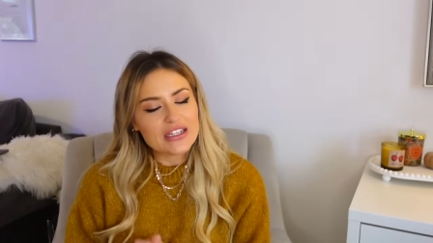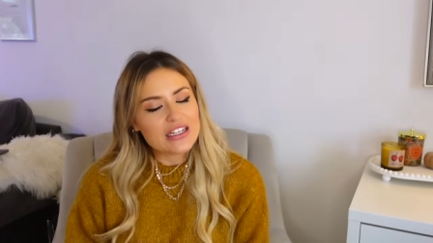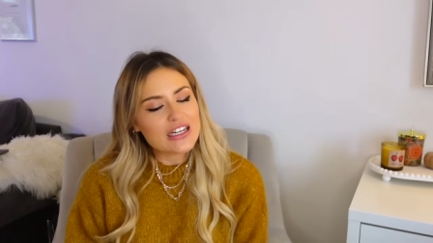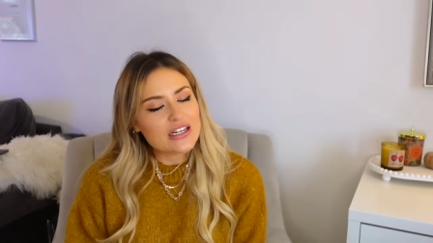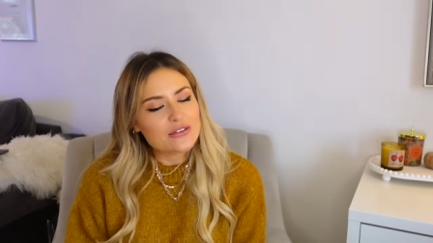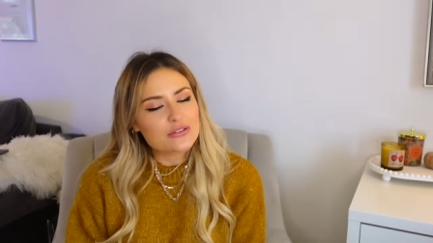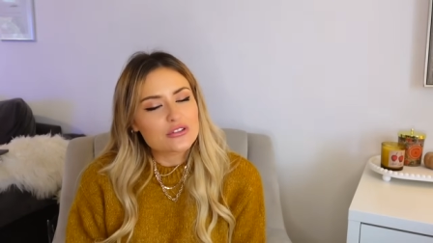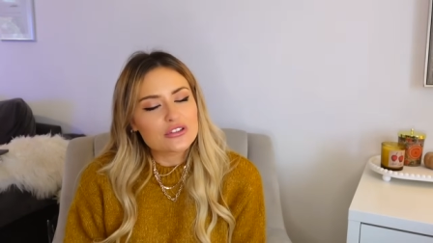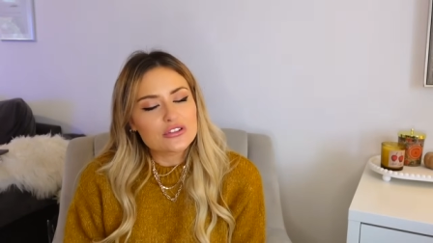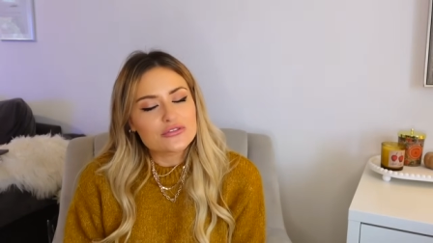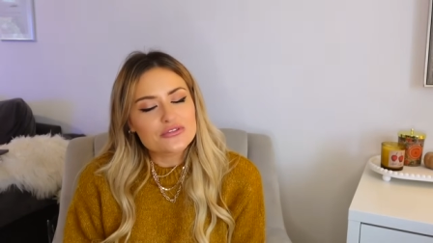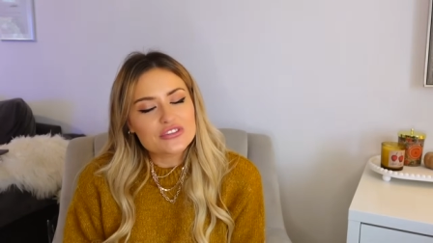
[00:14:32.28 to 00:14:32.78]
and I
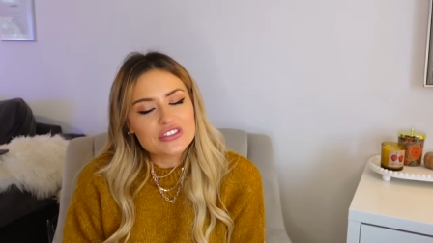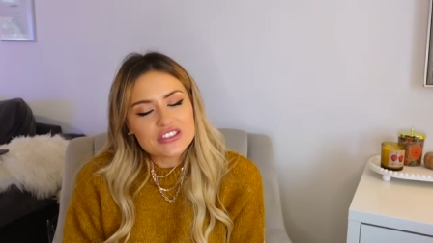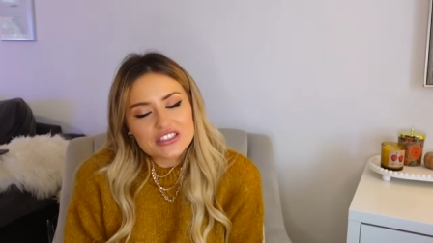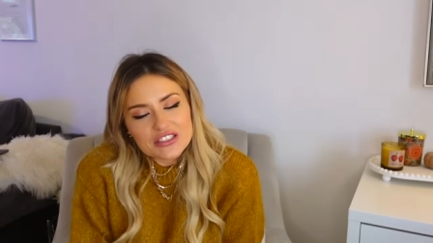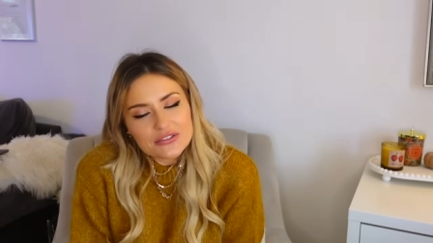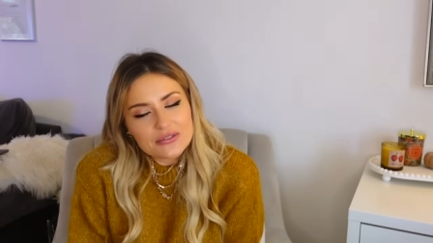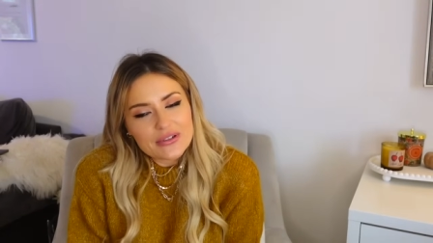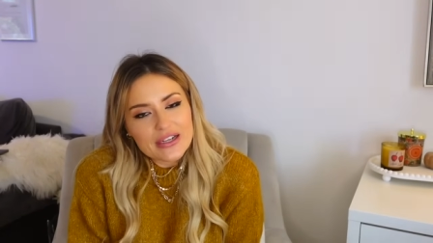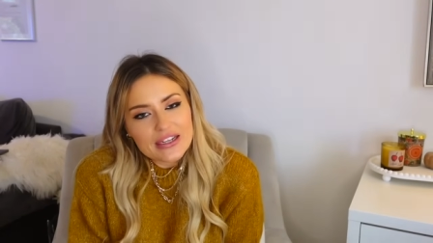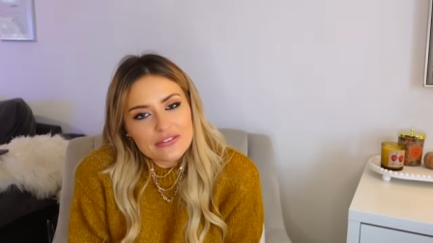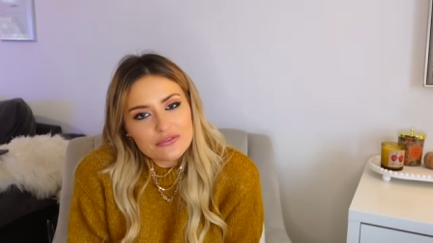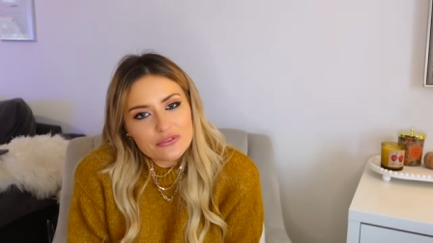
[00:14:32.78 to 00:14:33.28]
would love to see
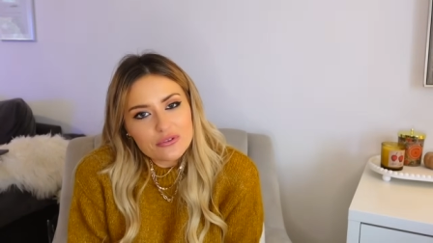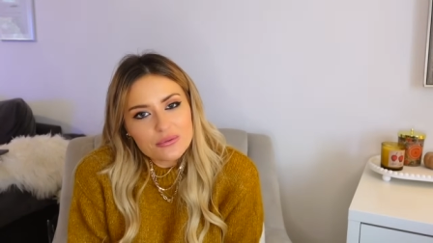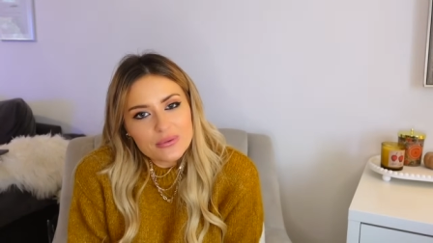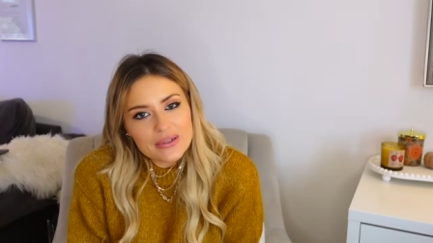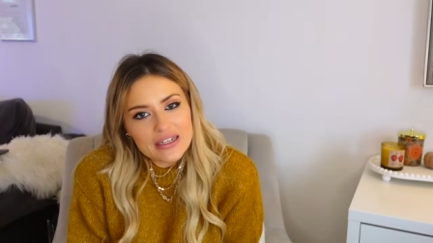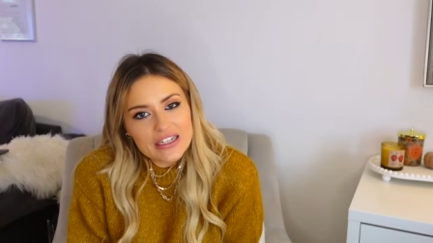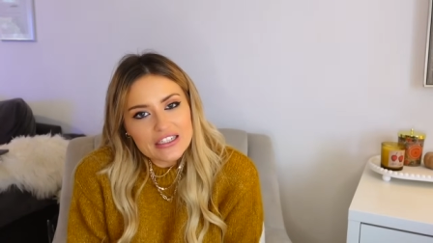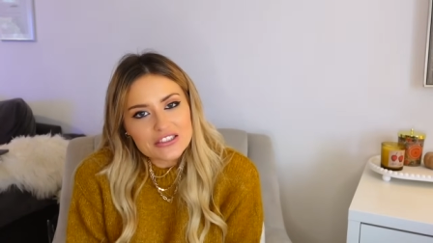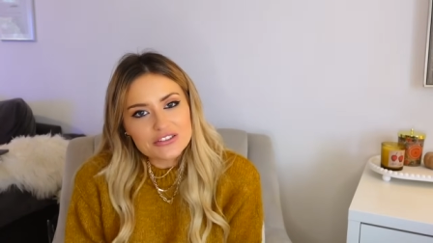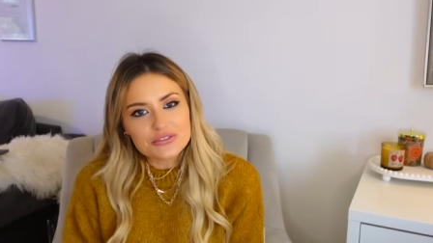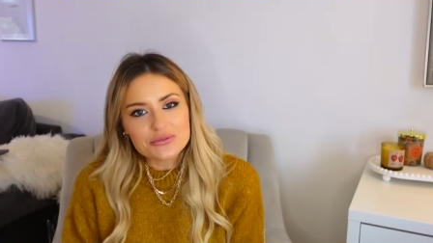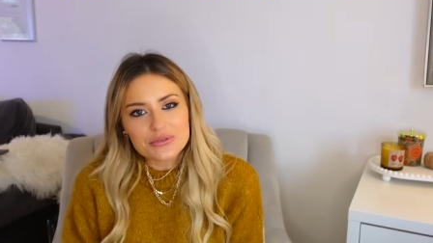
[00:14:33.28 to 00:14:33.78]
you again for my
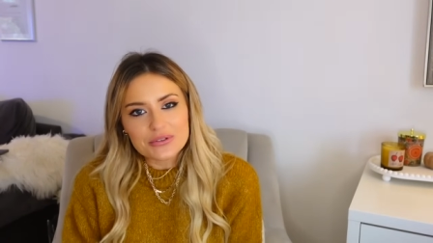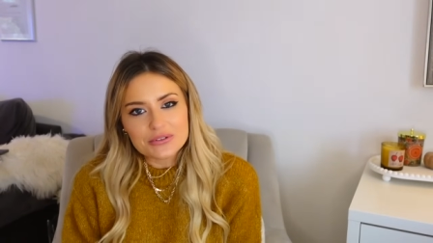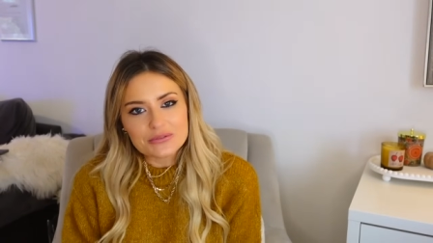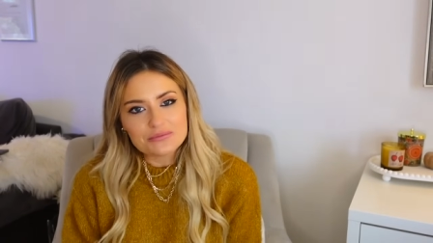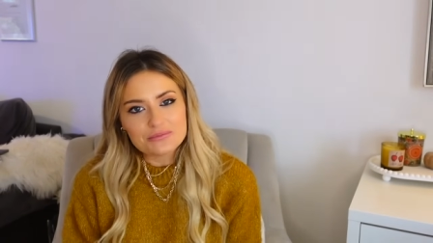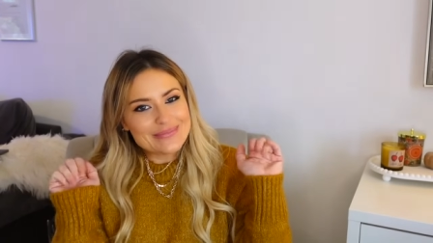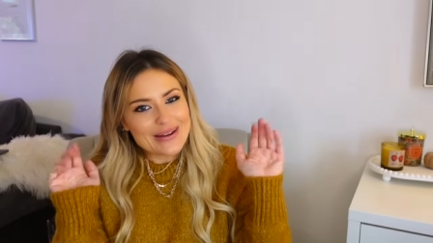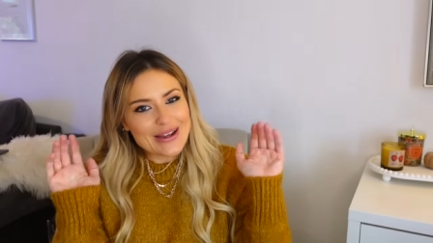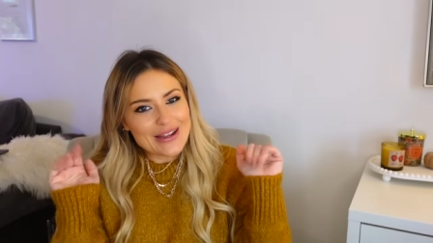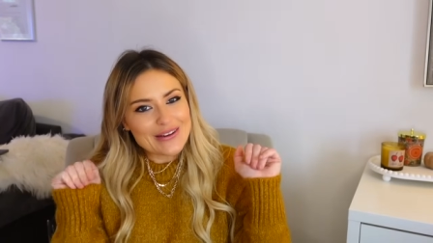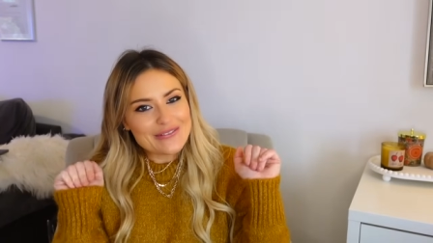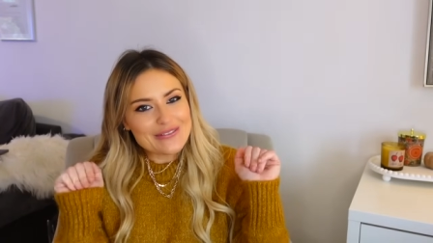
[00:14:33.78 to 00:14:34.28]
next one.
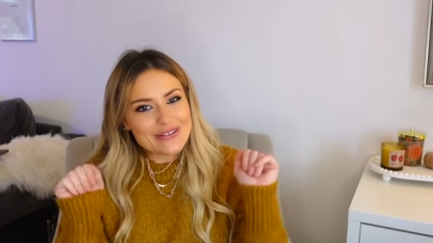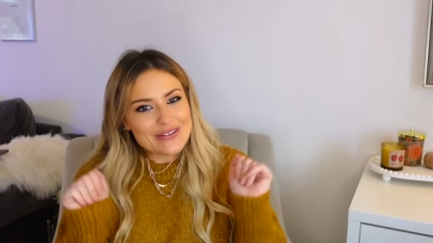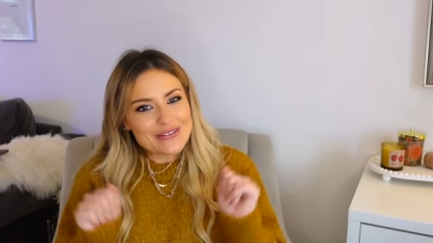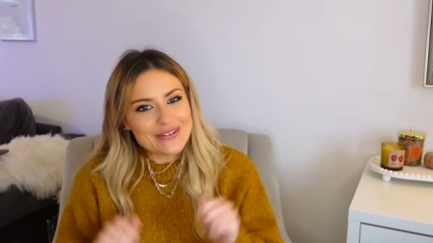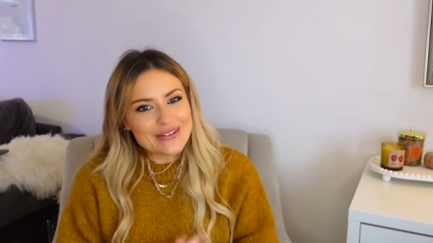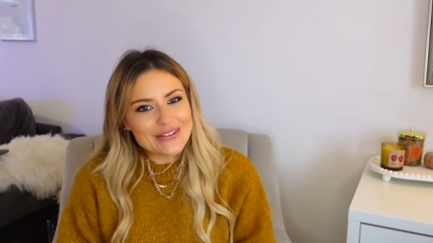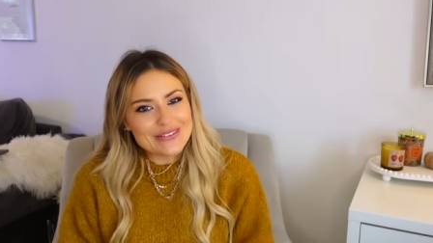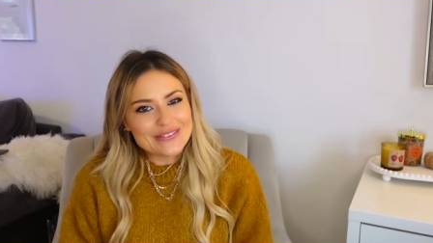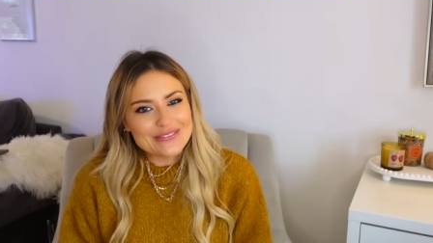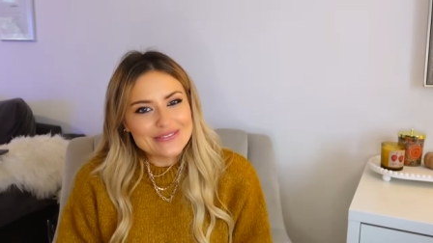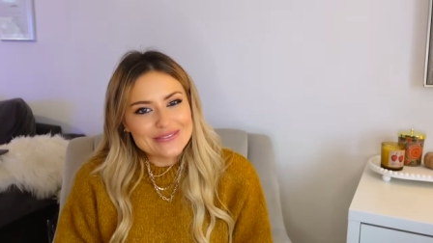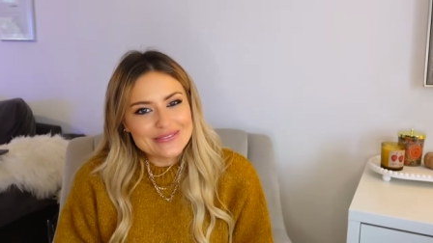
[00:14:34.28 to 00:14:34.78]
Bye, everyone.